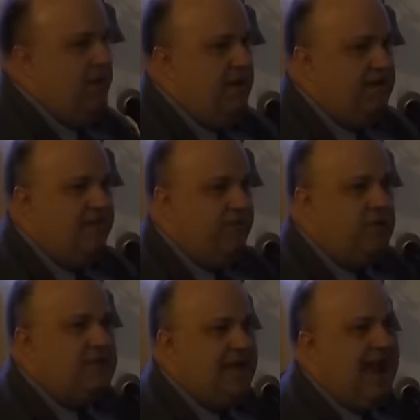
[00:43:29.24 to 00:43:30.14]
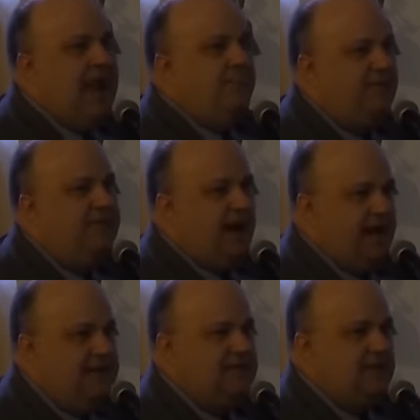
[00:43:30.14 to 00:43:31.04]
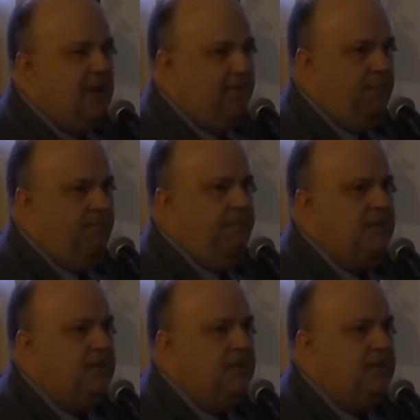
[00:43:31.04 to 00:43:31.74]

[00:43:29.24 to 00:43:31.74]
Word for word: we have to first amplify this up.